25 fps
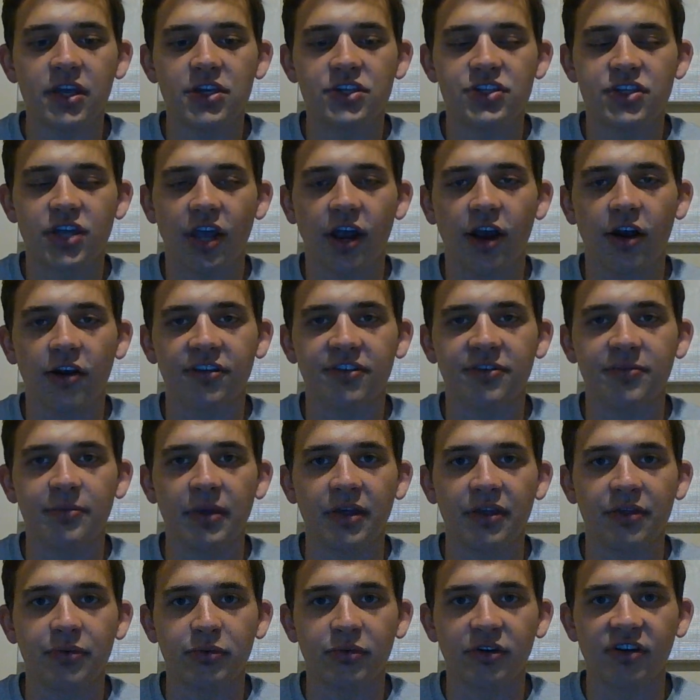J.R.
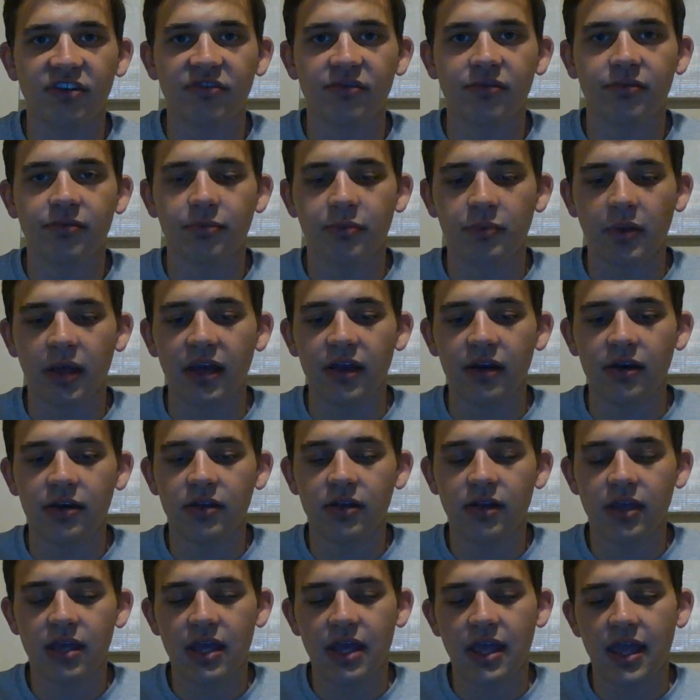Smith would have been,
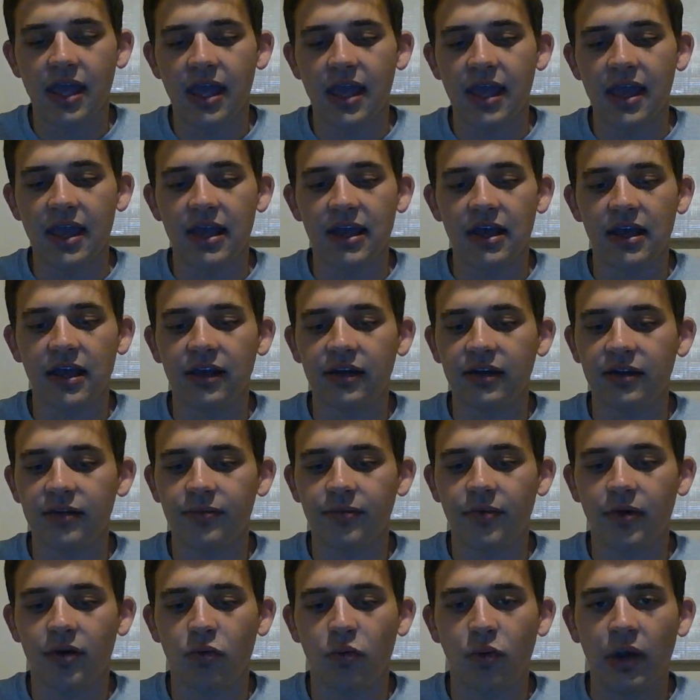and
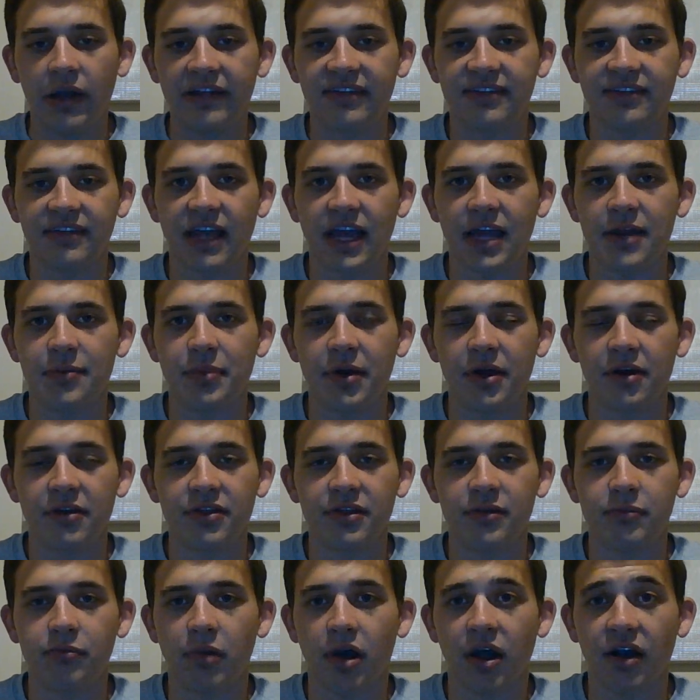Whiteside better
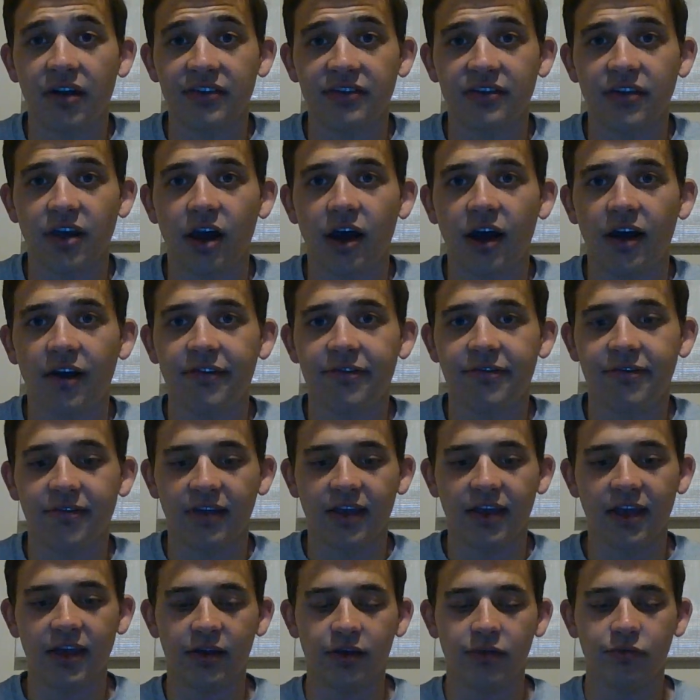than Mozgov,
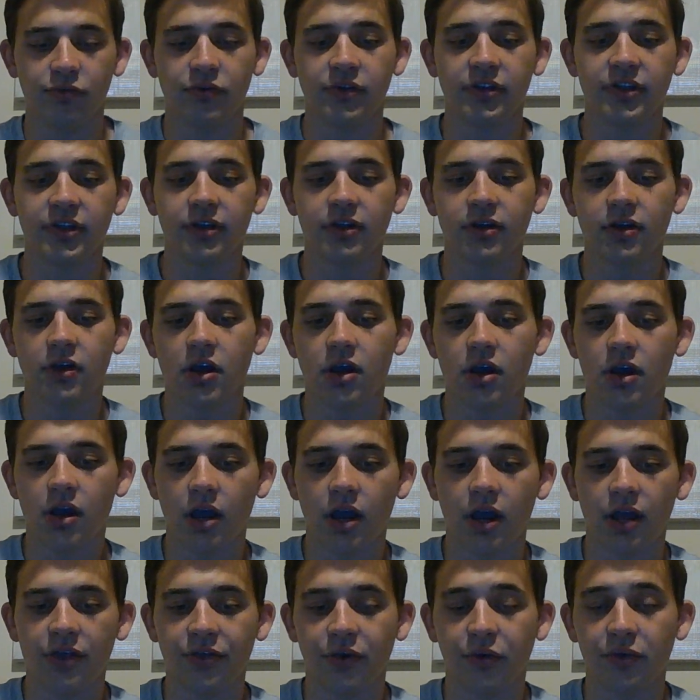and really
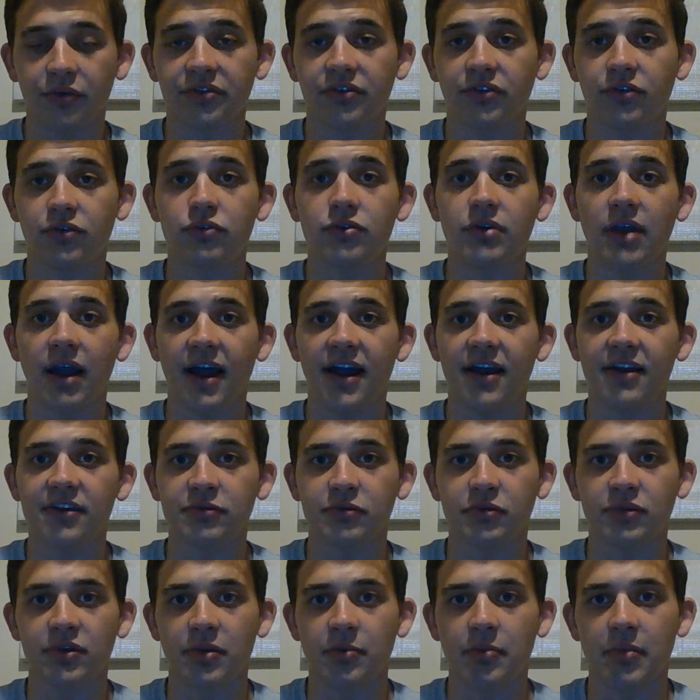those two guys
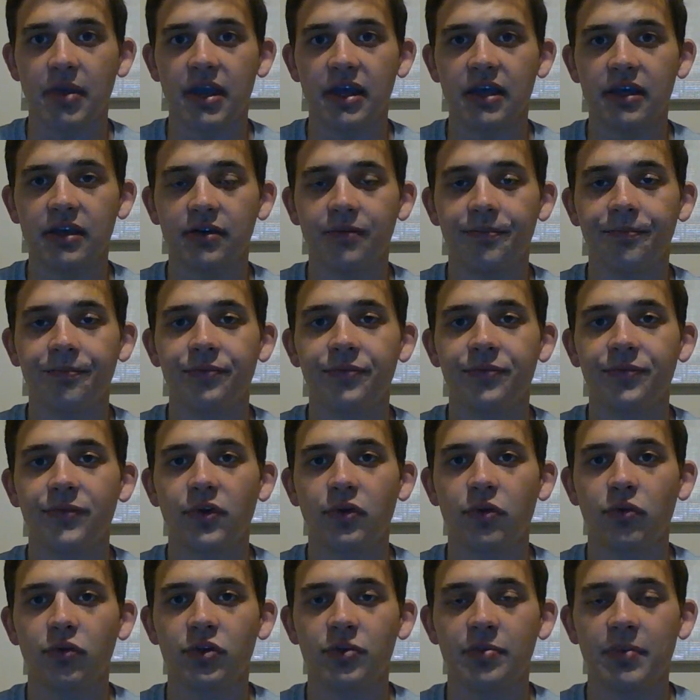were the main
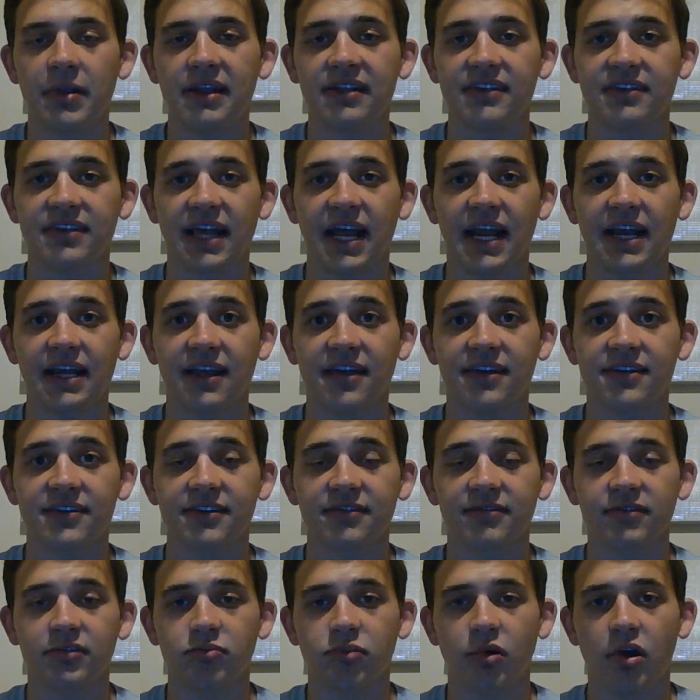sidekicks
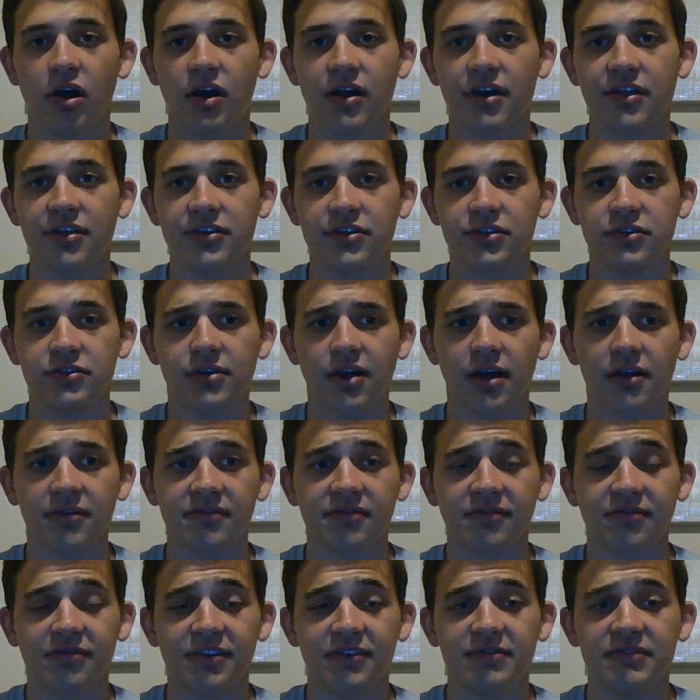of LeBron in the
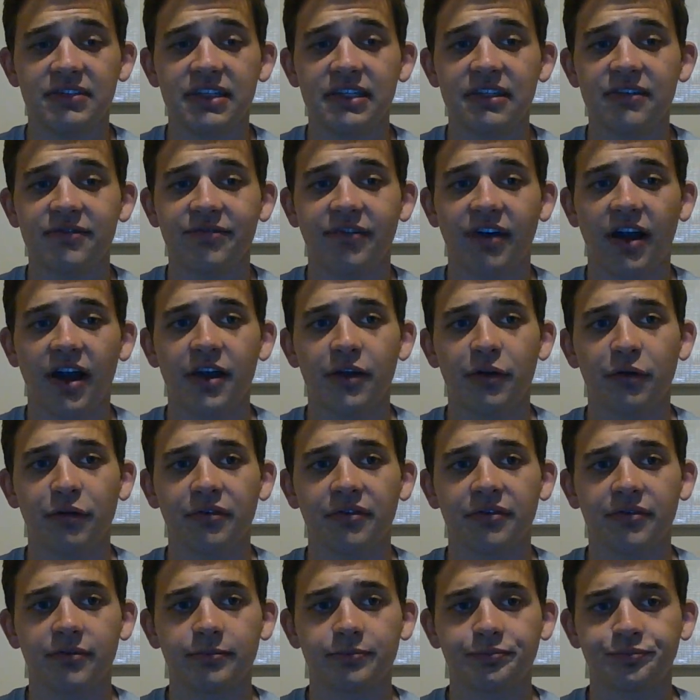2015
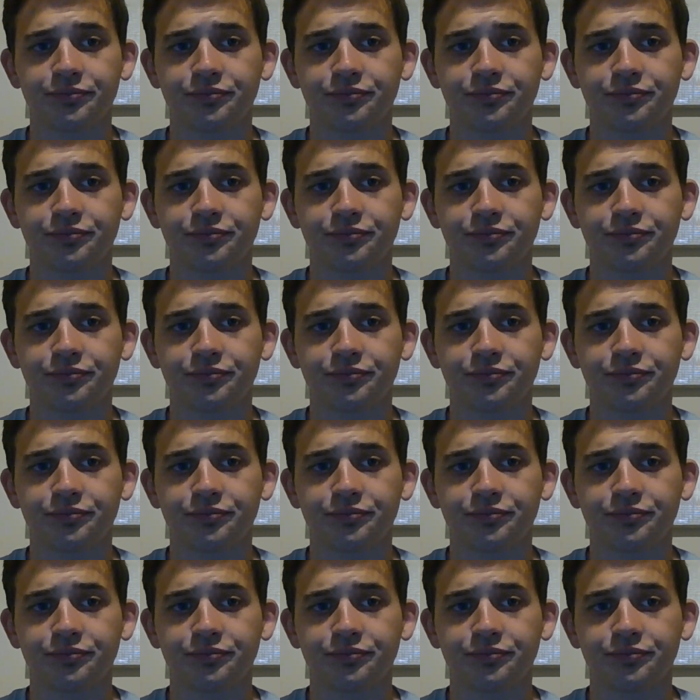finals.